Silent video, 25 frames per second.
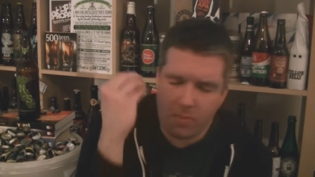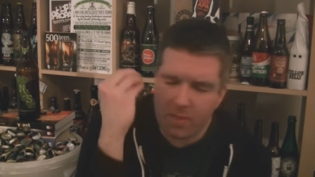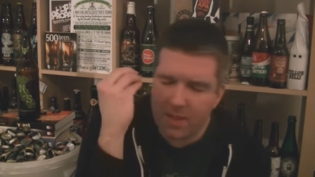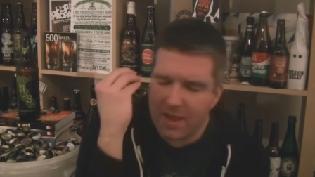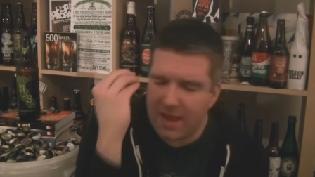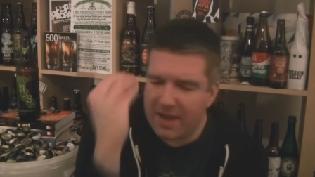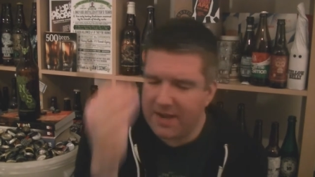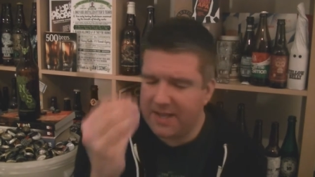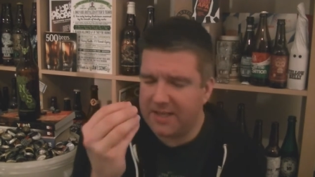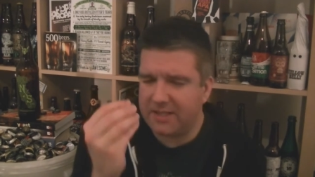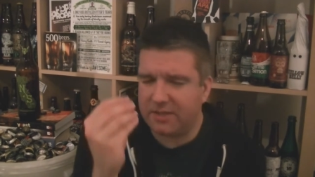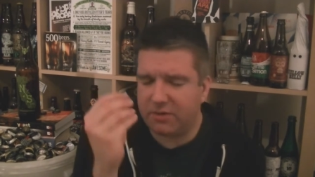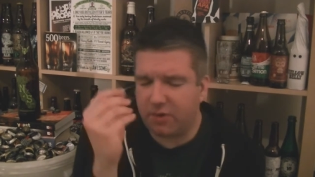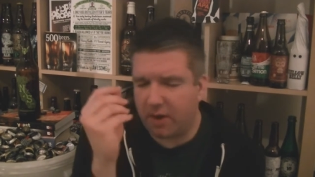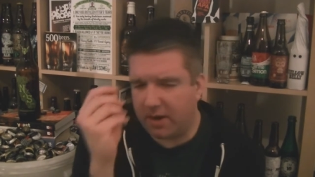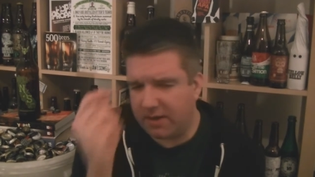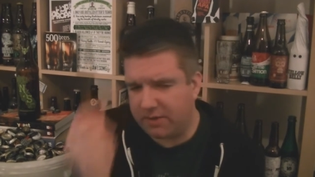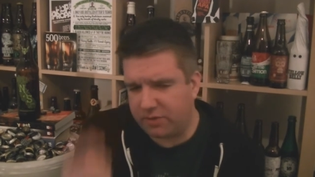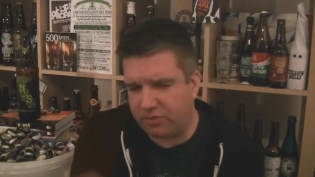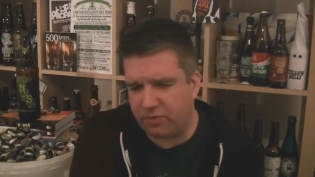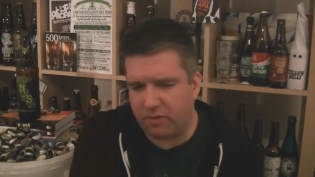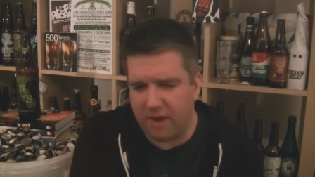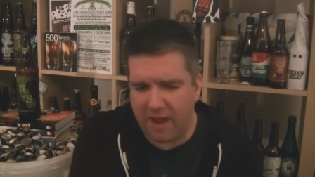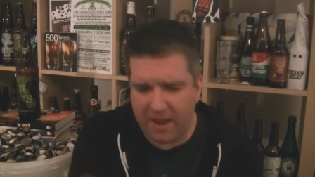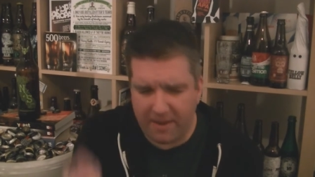And it's, it's
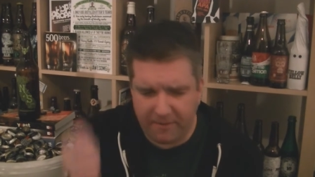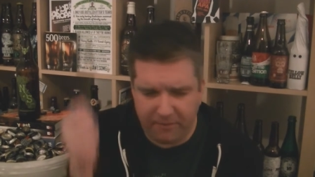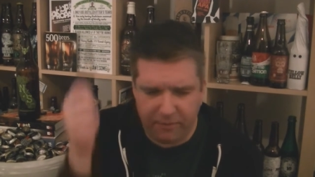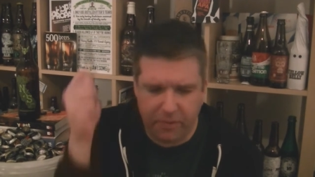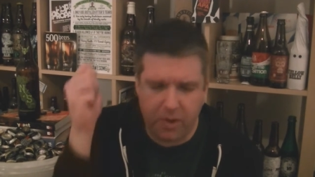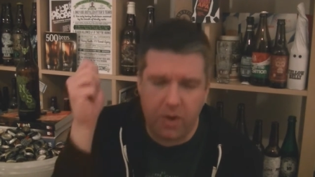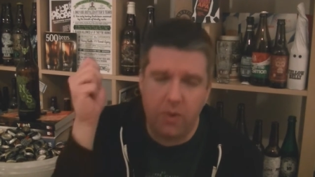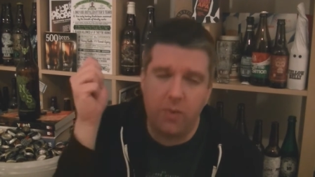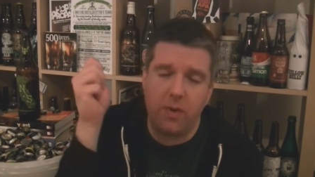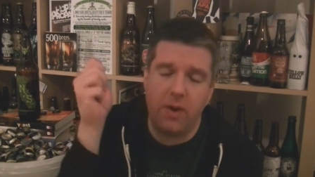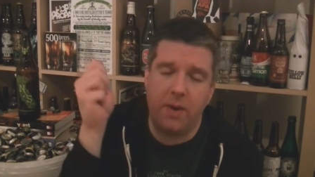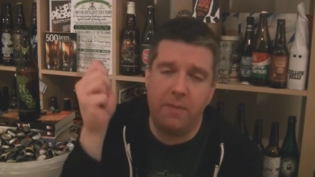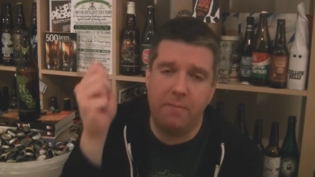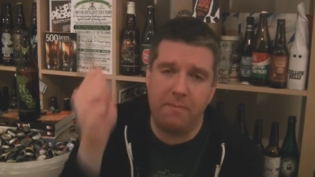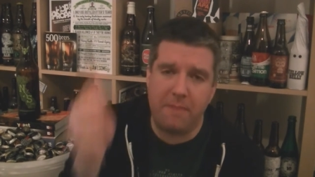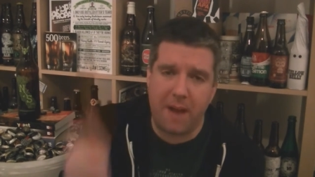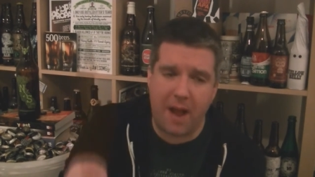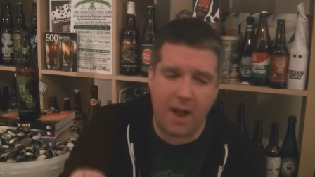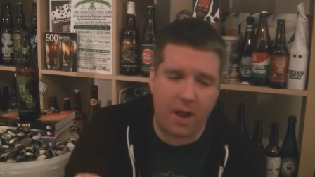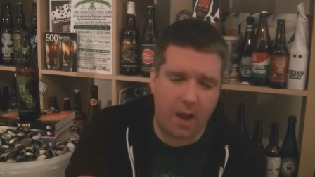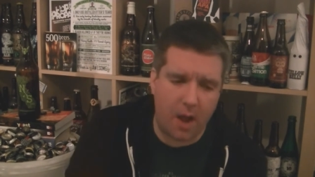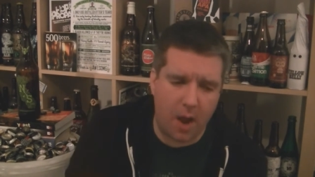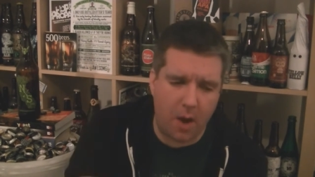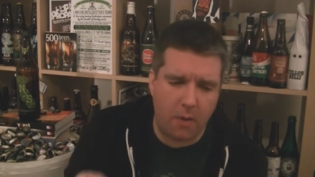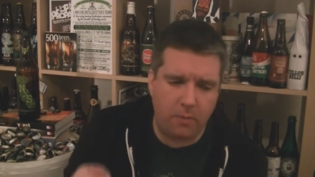grapefruit and
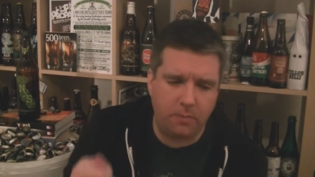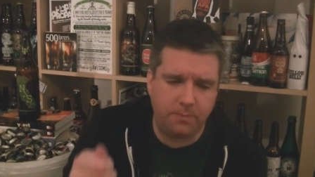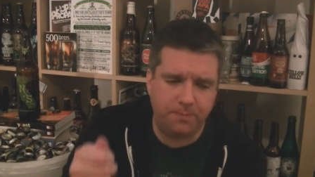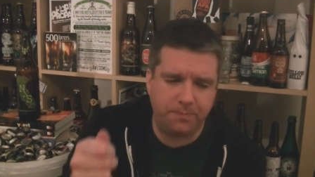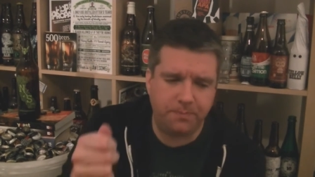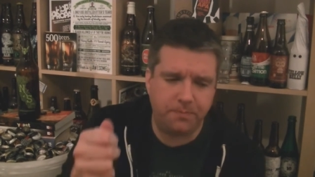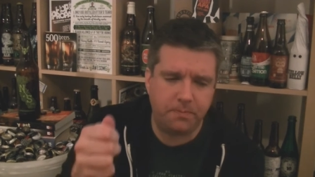mango.